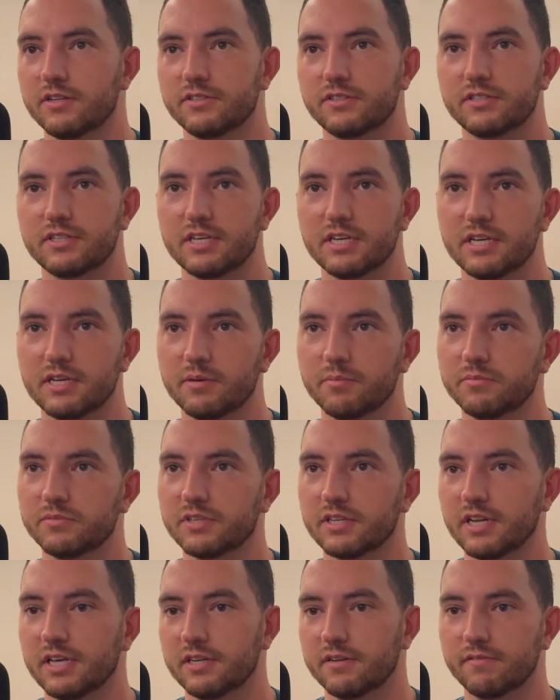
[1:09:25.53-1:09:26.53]
teams
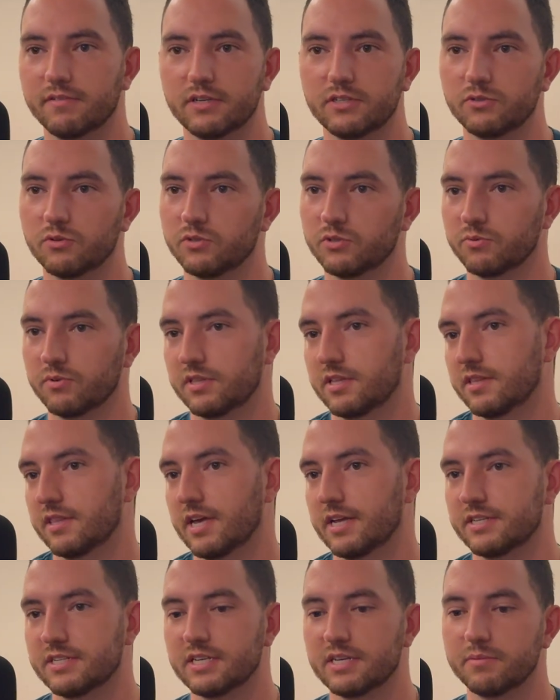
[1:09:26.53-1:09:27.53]
and individuals within
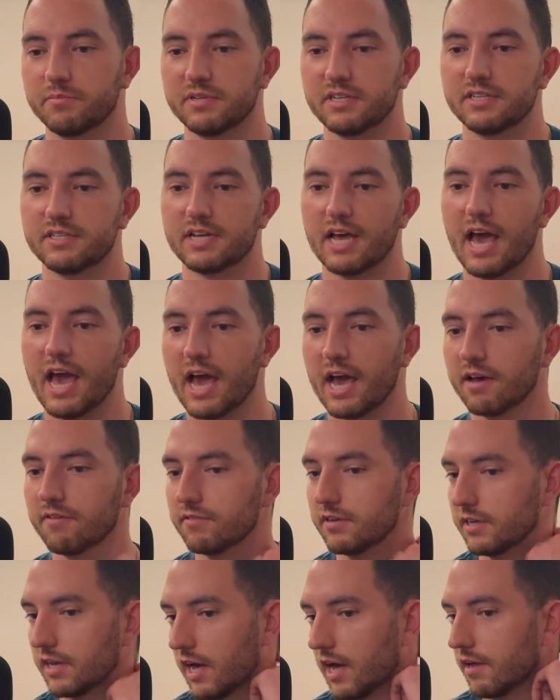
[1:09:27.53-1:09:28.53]
that team need to have,
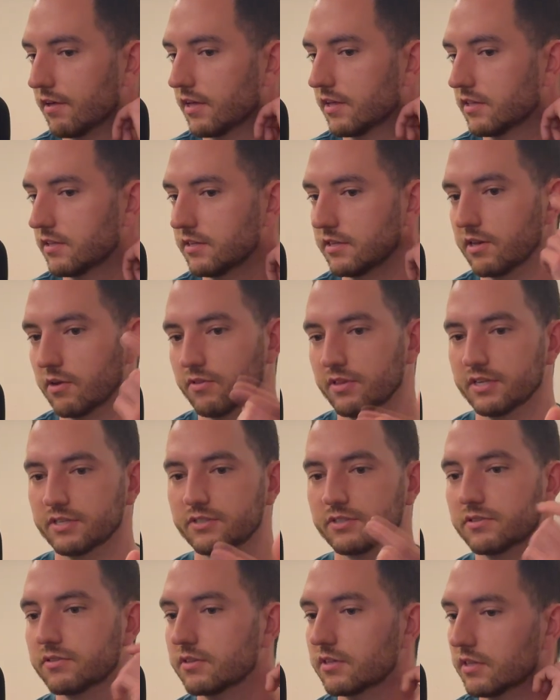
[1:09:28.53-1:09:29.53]
and this